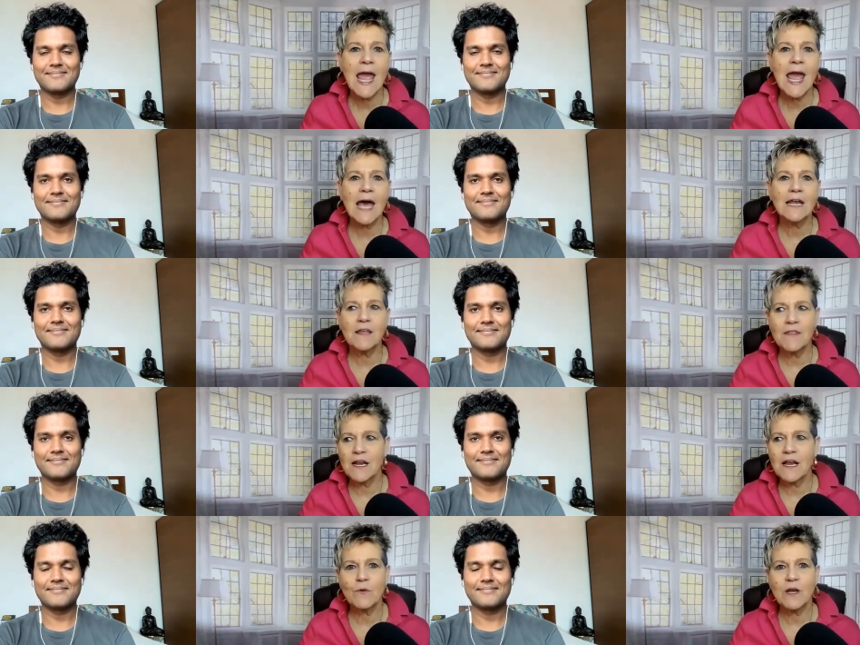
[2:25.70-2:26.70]
Speaker 1: and
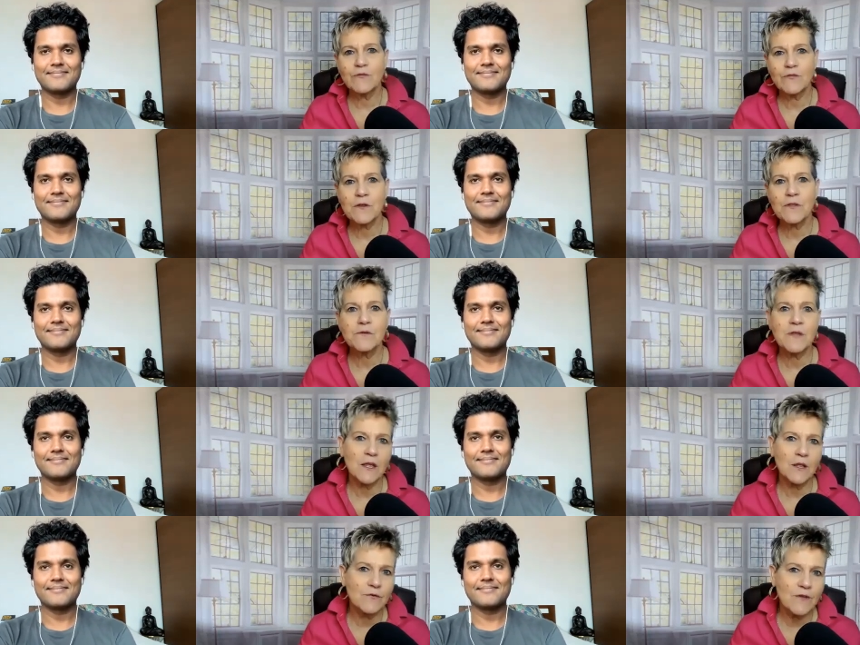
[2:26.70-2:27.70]
then i read further
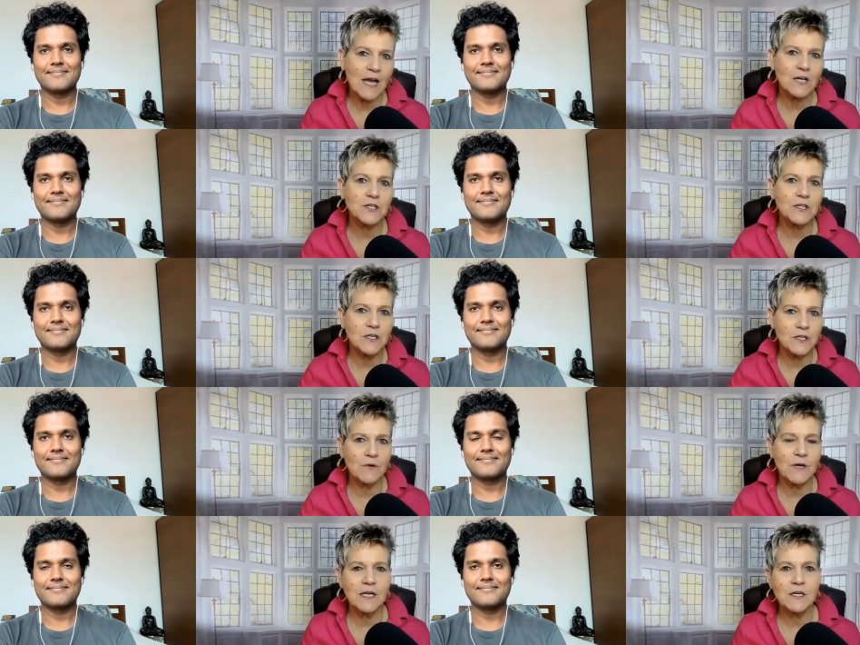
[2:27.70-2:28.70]
that you've actually
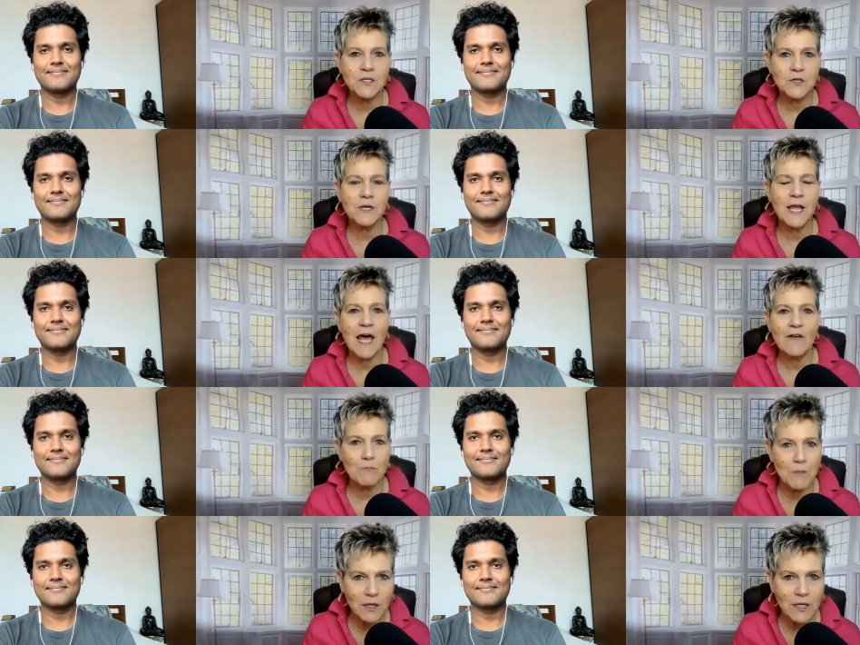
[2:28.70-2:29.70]
donated two and a
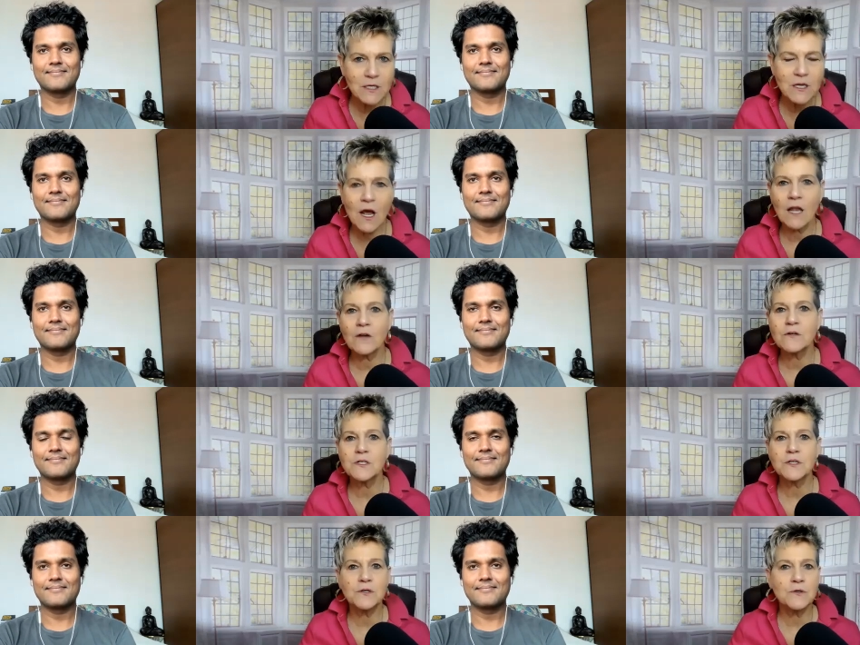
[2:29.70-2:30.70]
half million
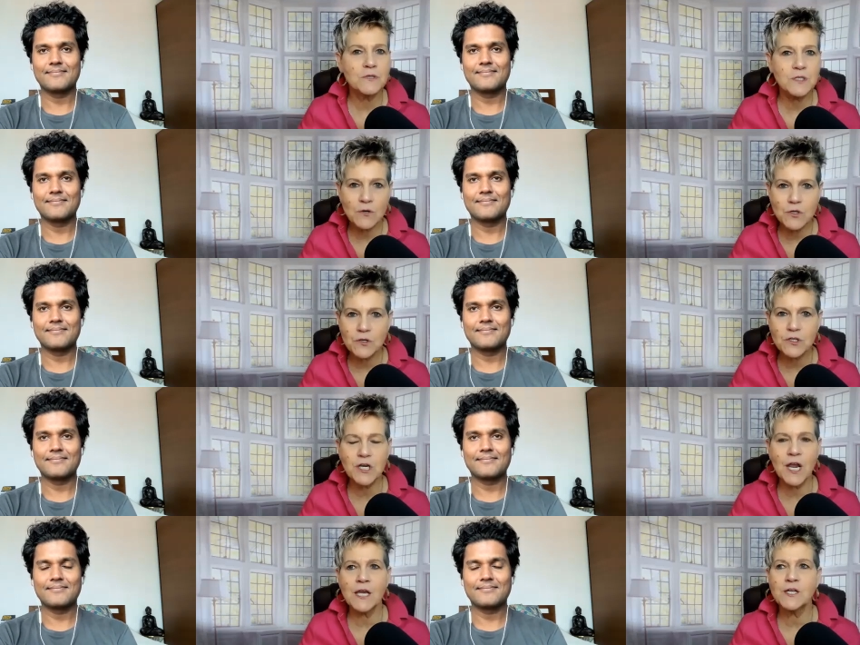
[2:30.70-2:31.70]
dollars to social
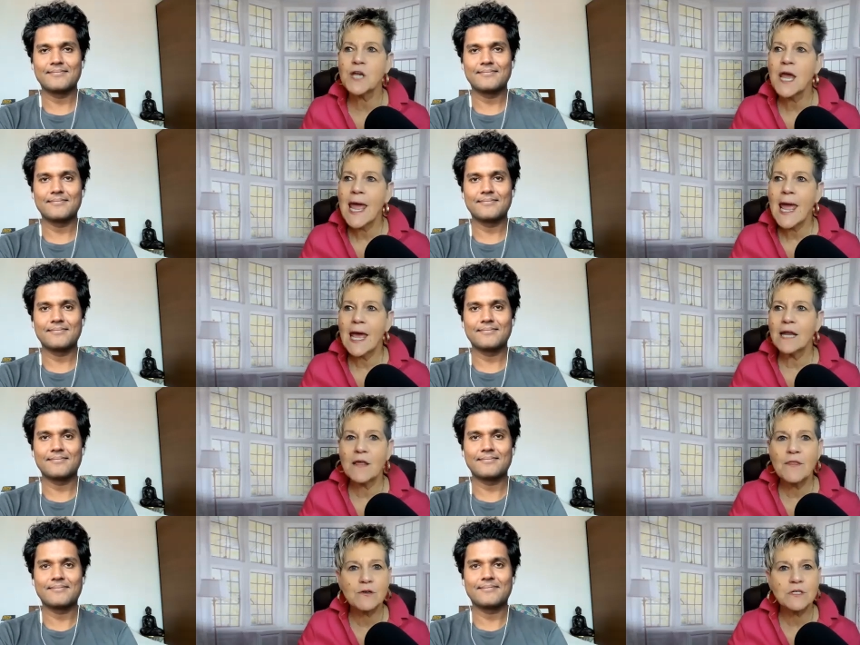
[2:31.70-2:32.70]
change
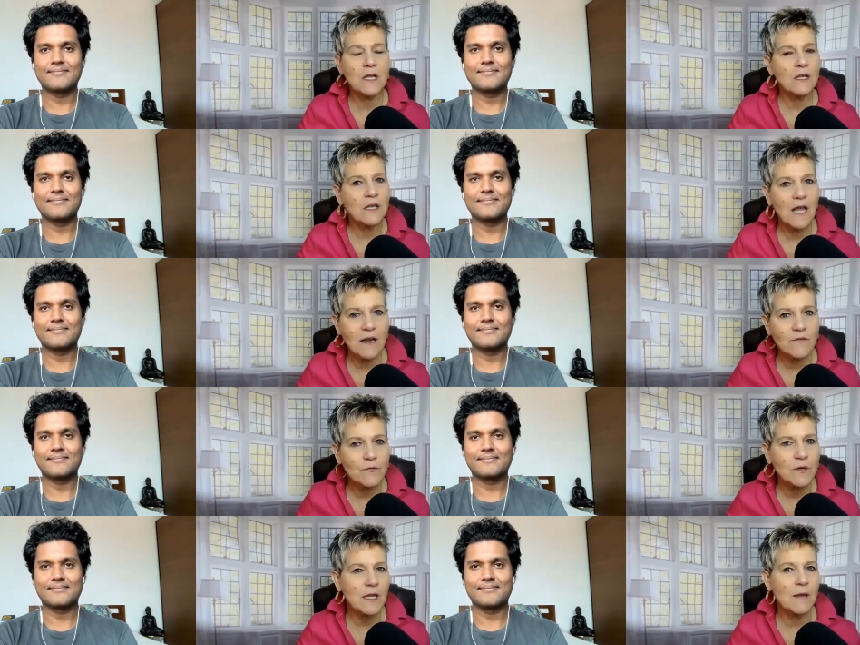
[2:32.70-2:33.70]
and there's a lot
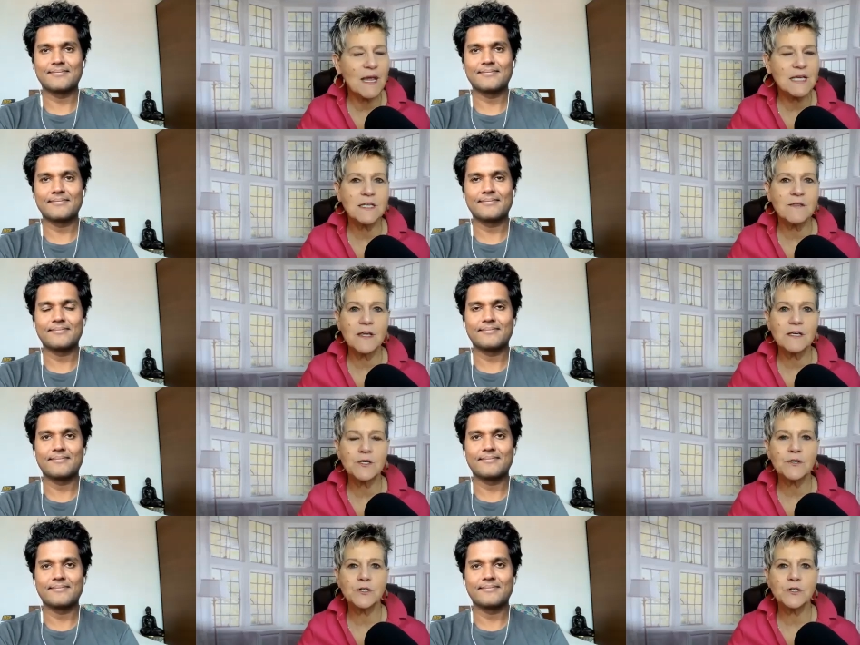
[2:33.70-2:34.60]
of really amazing things